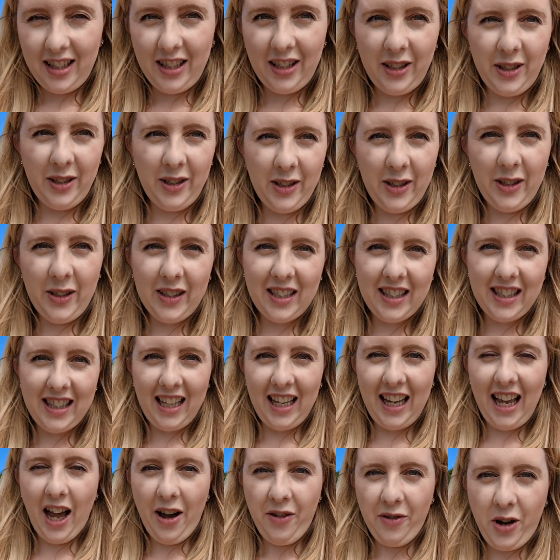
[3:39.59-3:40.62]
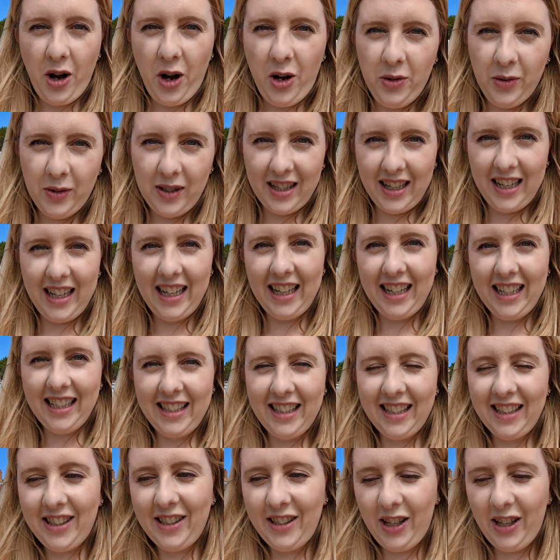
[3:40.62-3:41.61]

to see how cold it is,